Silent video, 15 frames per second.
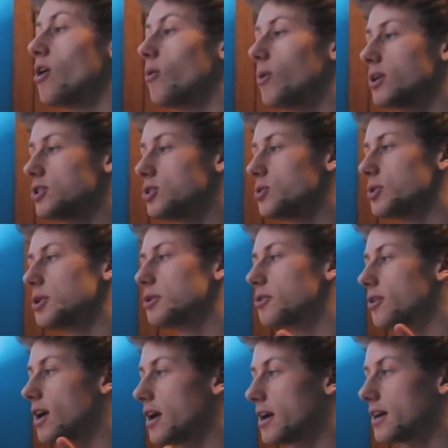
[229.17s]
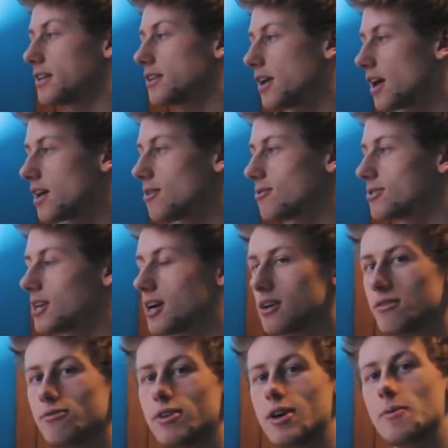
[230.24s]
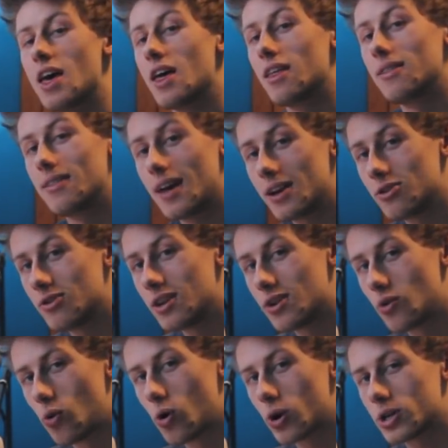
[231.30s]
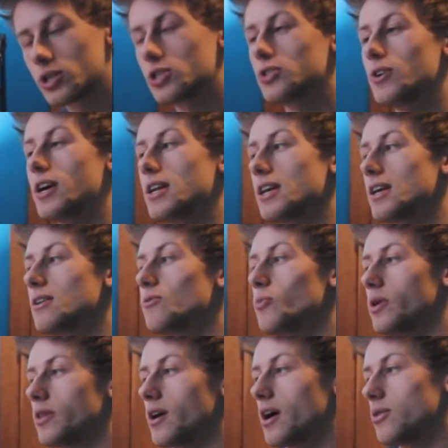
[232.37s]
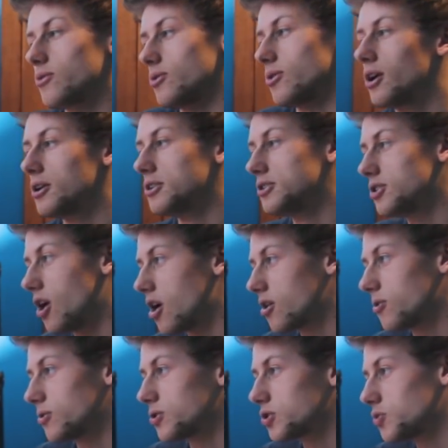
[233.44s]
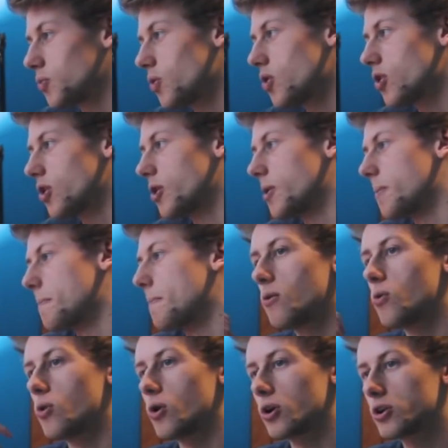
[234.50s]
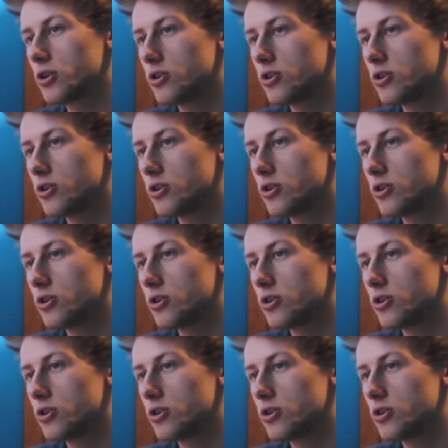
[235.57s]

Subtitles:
Once you can create containers out of it, then you need to orchestrate it with either Docker Swarm or